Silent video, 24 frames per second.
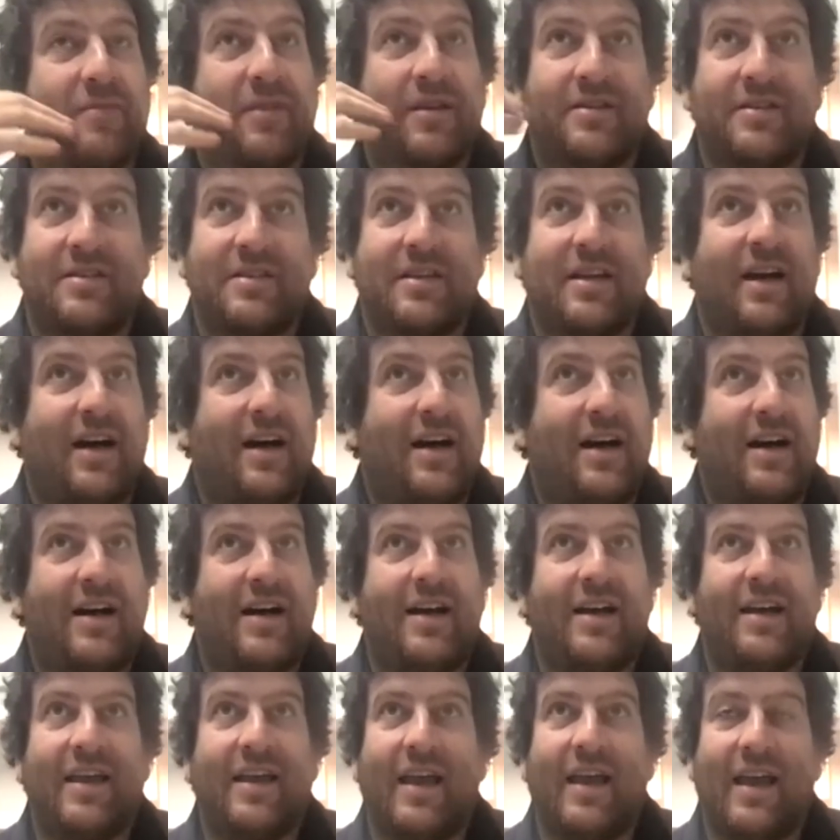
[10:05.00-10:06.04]

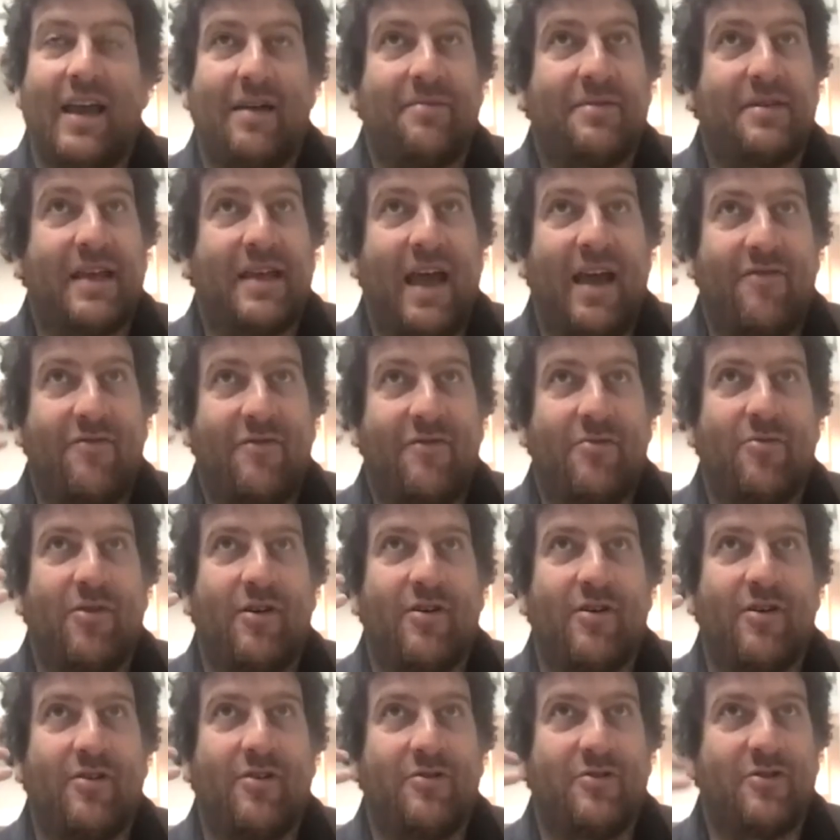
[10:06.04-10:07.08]
Sky, AMC,
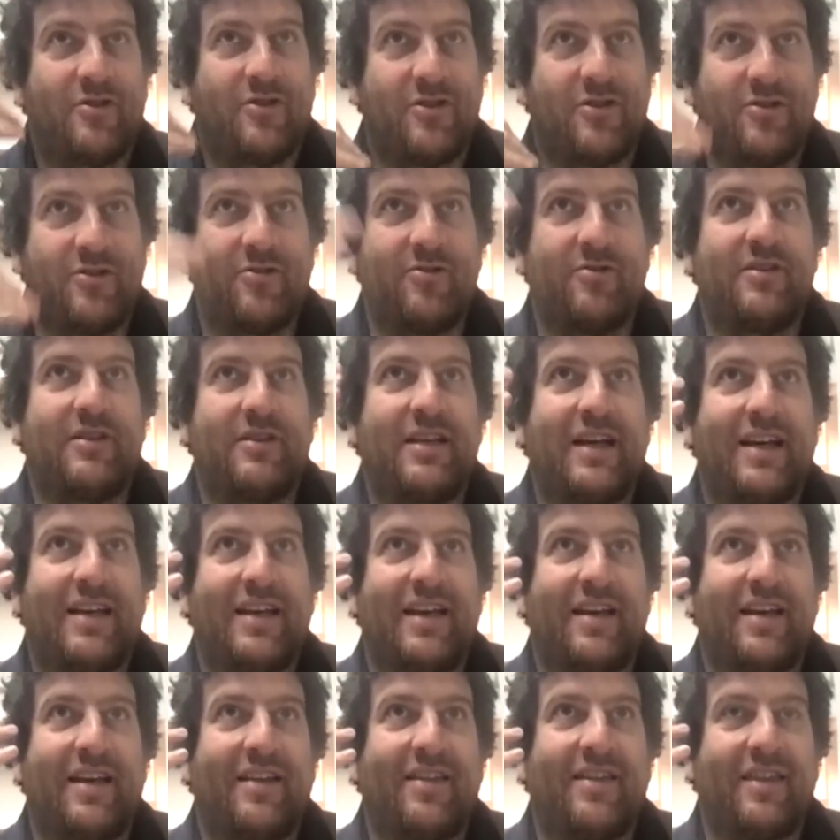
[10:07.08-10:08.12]
everyone understood that,
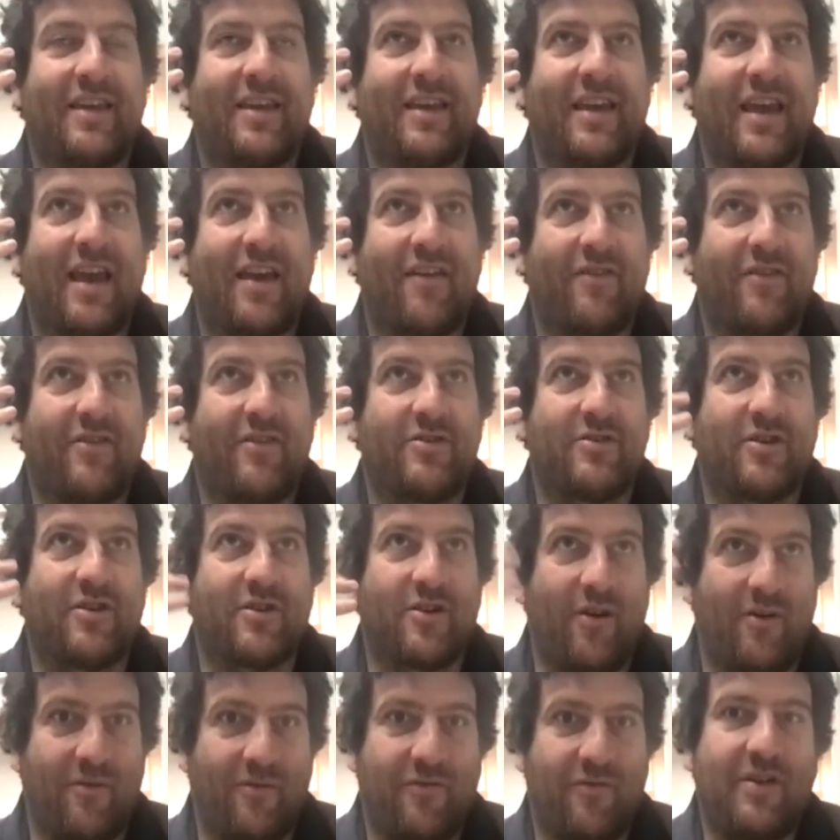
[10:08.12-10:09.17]
and I think gave us the
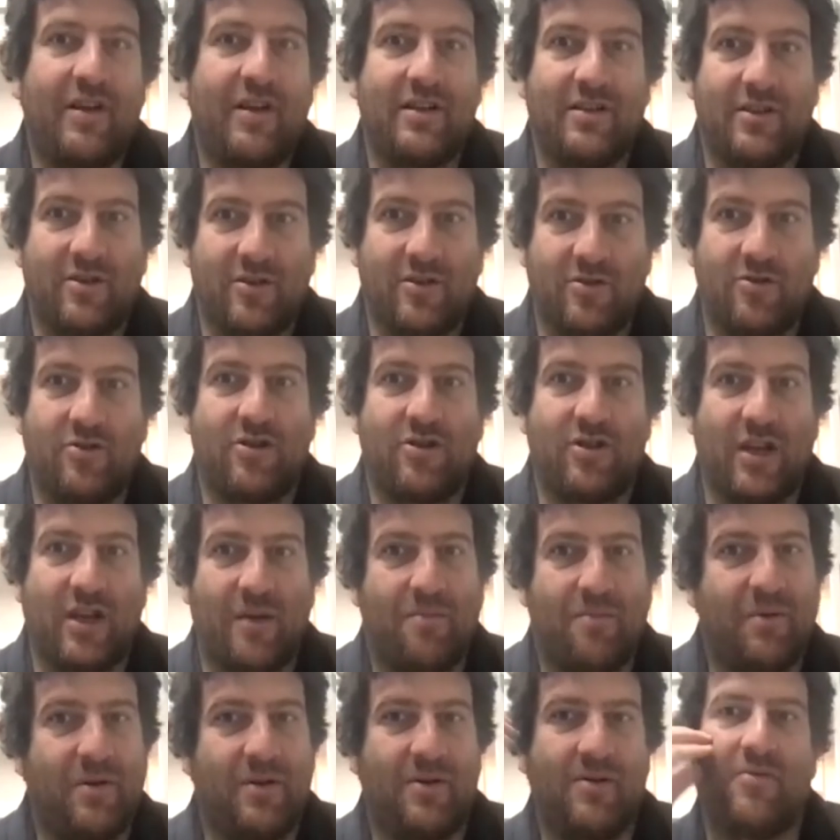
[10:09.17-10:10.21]
confidence to
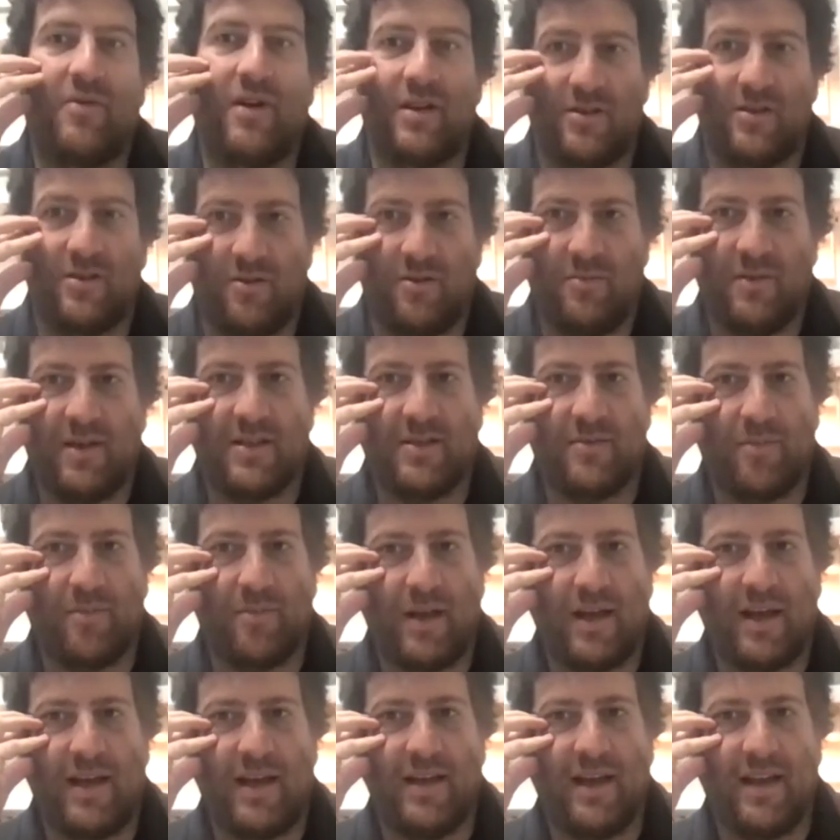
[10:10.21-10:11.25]
shape it the way Tom
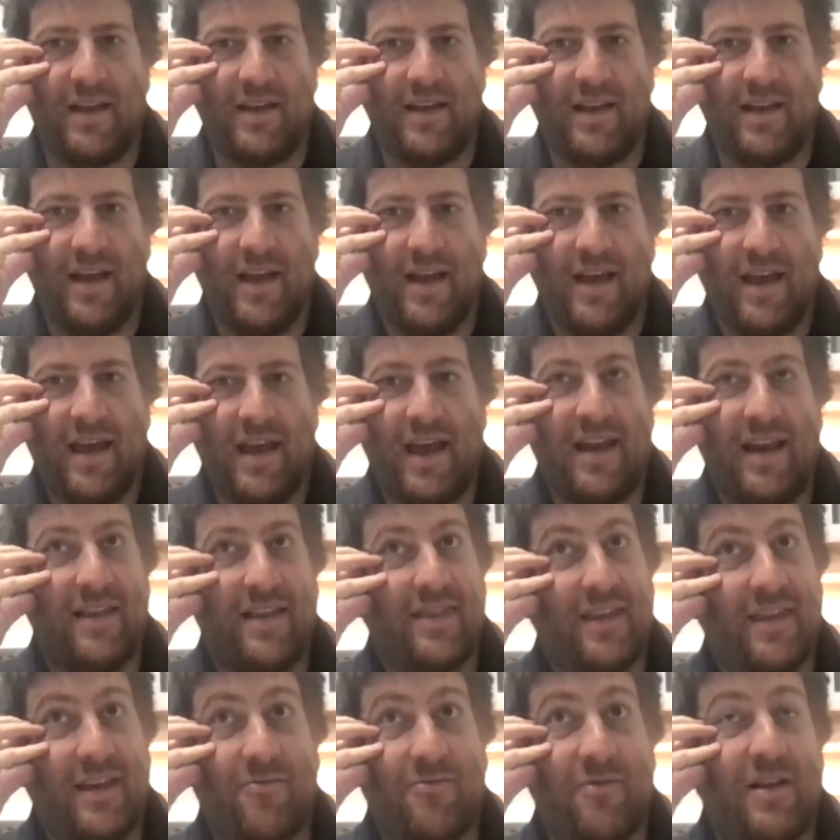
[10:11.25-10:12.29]
explained. And and I
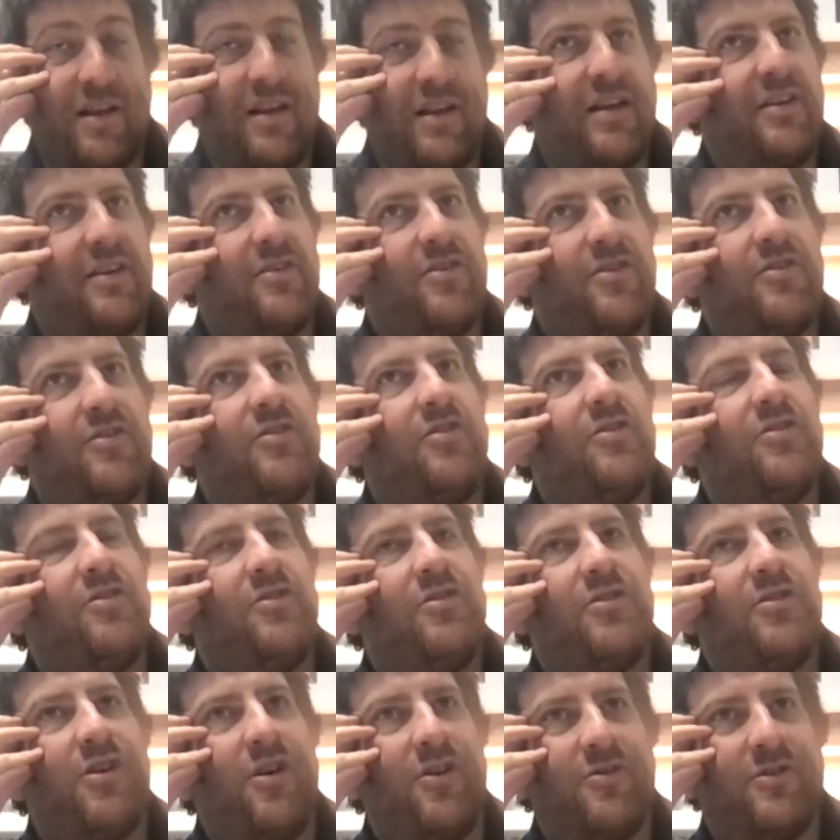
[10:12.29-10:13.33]
think really you you
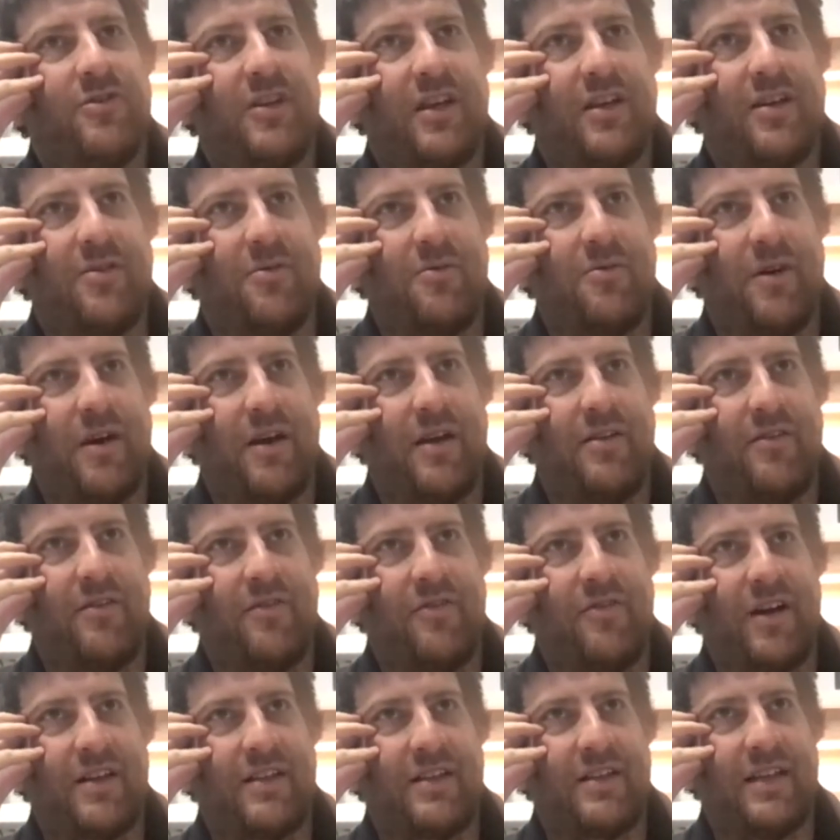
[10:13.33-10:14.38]
can't take away the
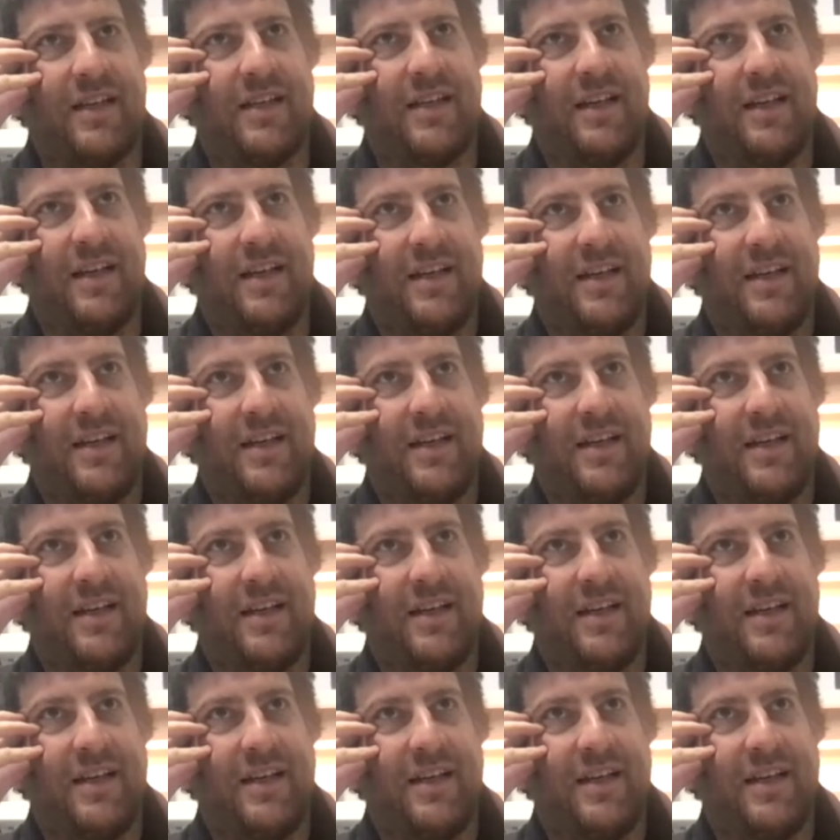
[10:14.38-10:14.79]
fact that